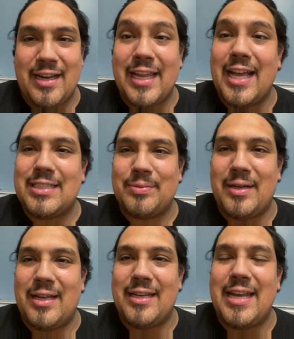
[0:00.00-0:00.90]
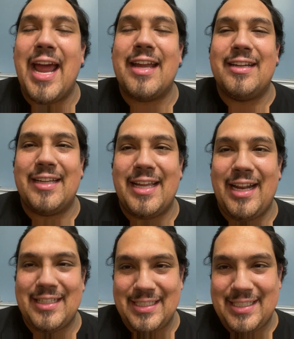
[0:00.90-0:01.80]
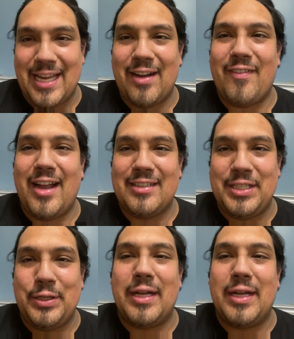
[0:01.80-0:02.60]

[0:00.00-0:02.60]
And guess what? Now you're going to get out the second round, too.